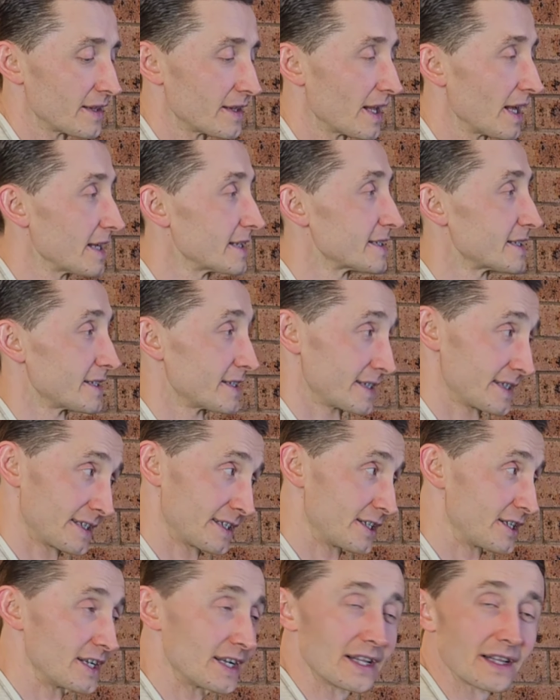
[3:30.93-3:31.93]

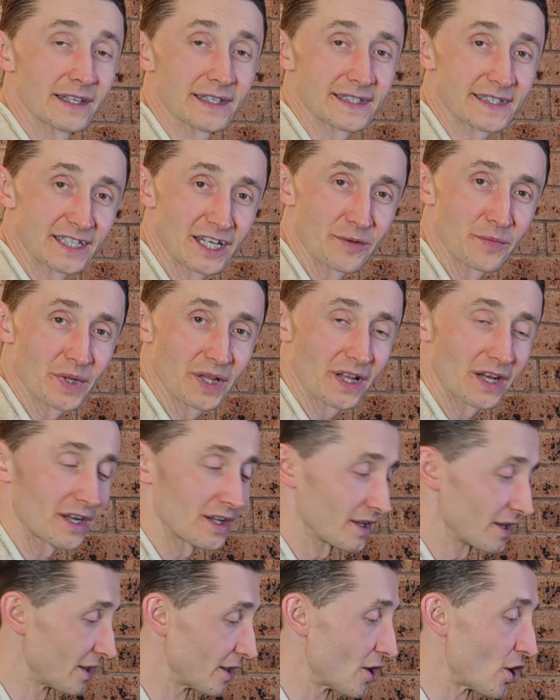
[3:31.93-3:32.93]
next, still
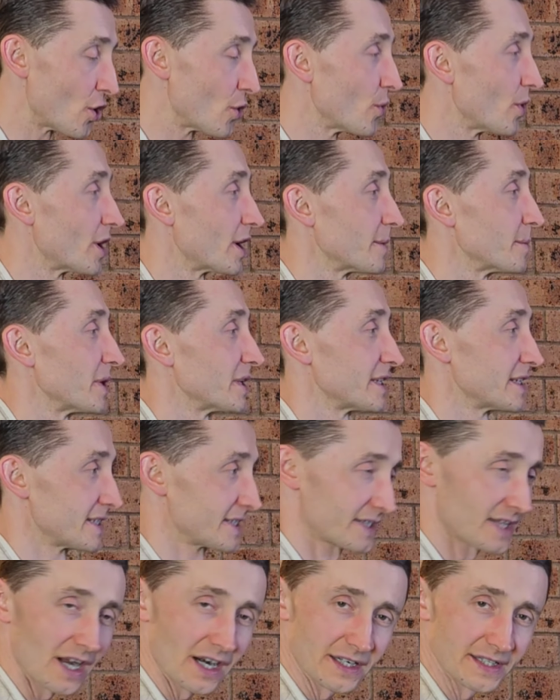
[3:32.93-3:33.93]
similar lower, but it
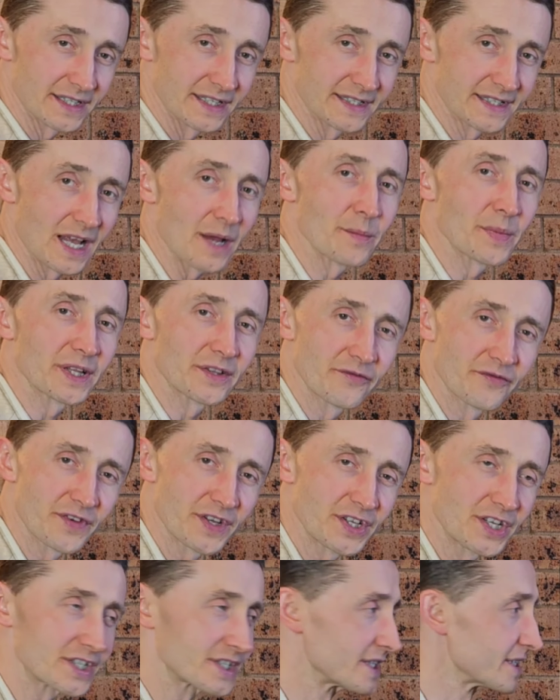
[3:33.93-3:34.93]
starts the same but
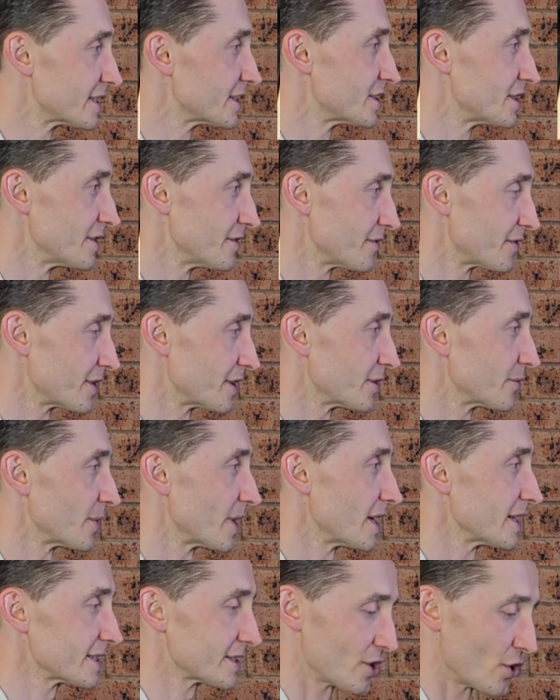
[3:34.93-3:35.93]
finishes different
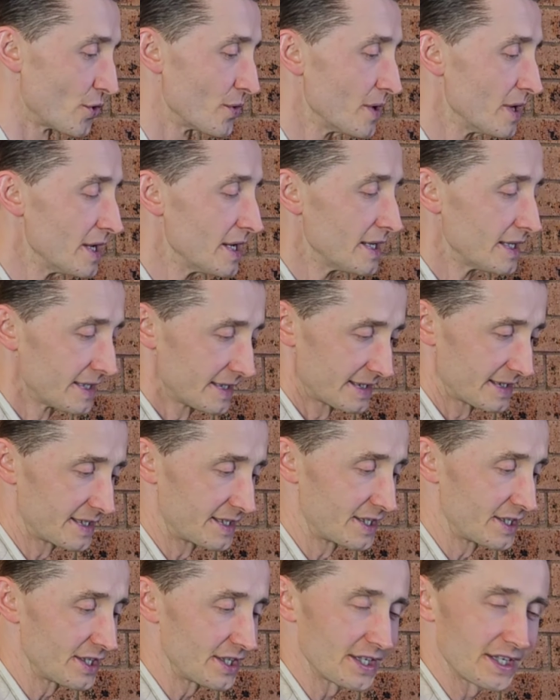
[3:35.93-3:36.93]
way. So
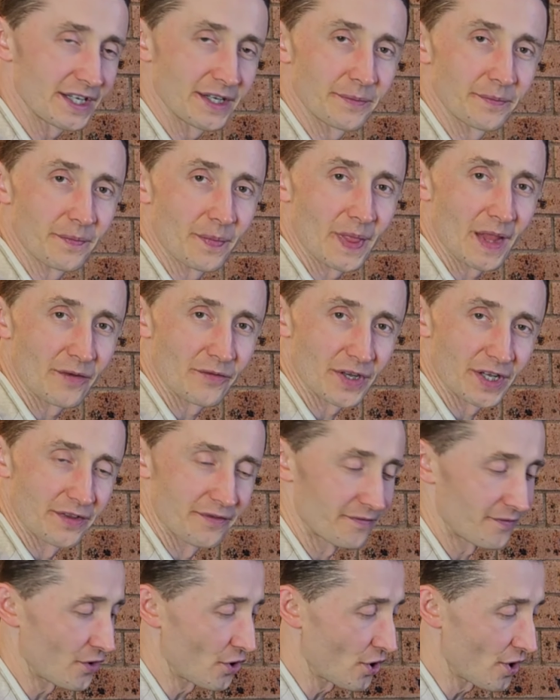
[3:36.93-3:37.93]
D
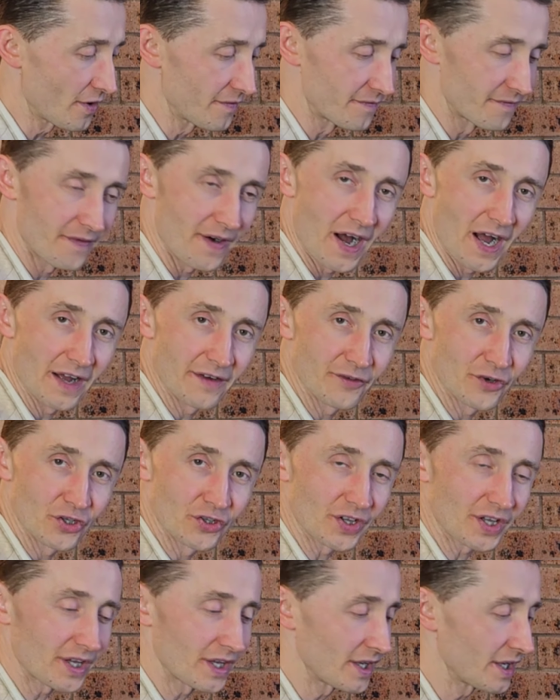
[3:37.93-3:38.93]
with 4, 5
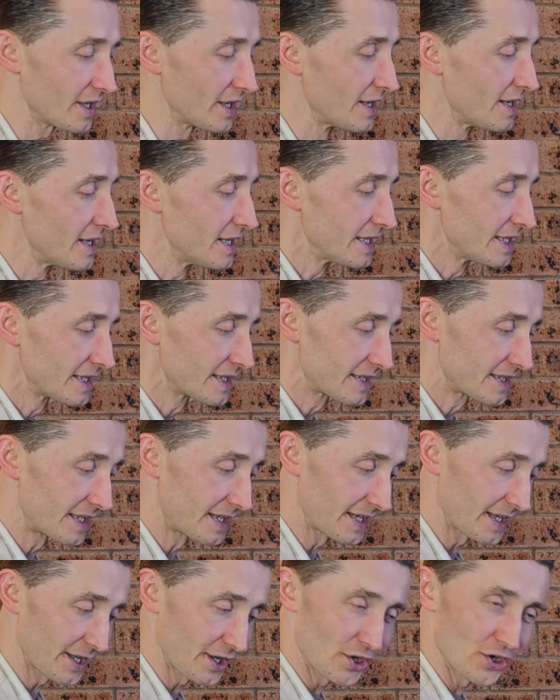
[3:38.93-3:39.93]
on E,
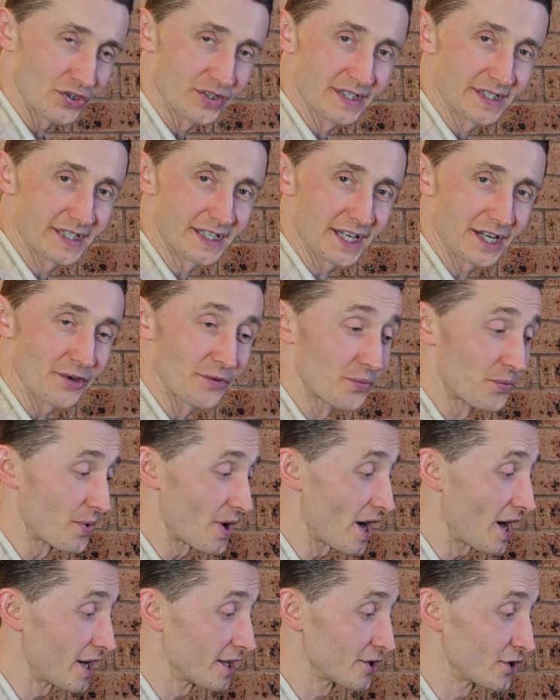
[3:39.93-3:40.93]
3 on C,
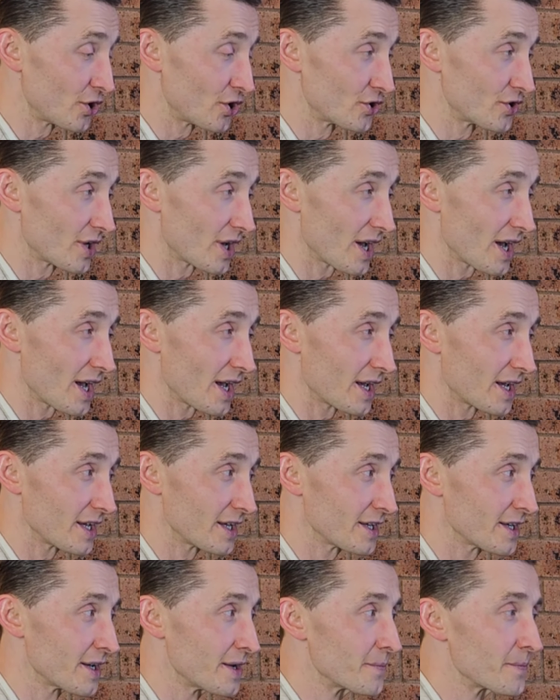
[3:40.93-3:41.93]
1 on
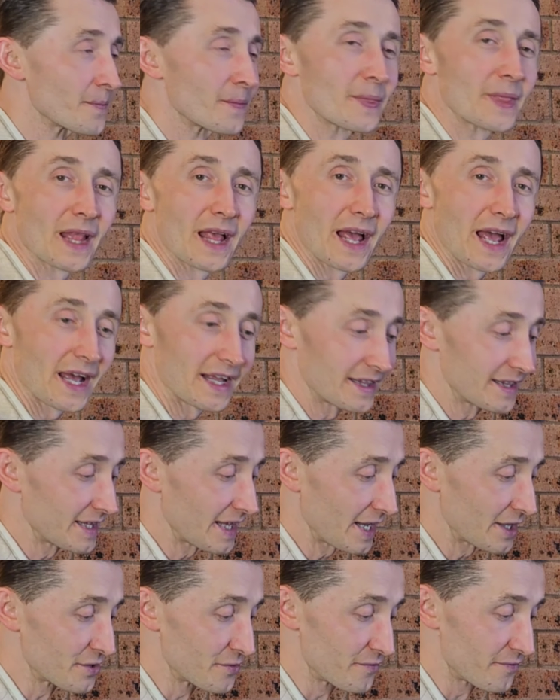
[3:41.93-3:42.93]
A,
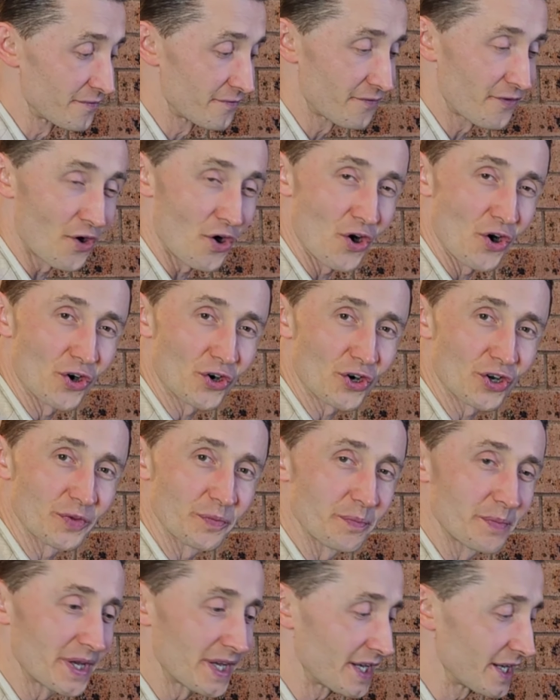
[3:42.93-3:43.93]
and then 4
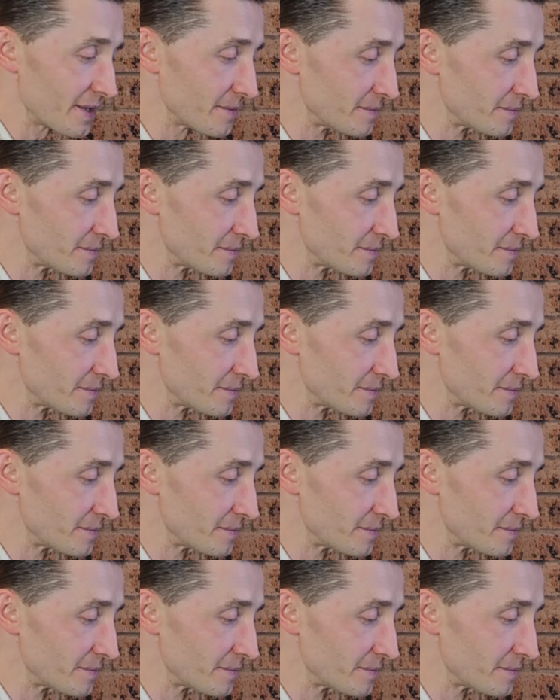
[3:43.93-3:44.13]
on B,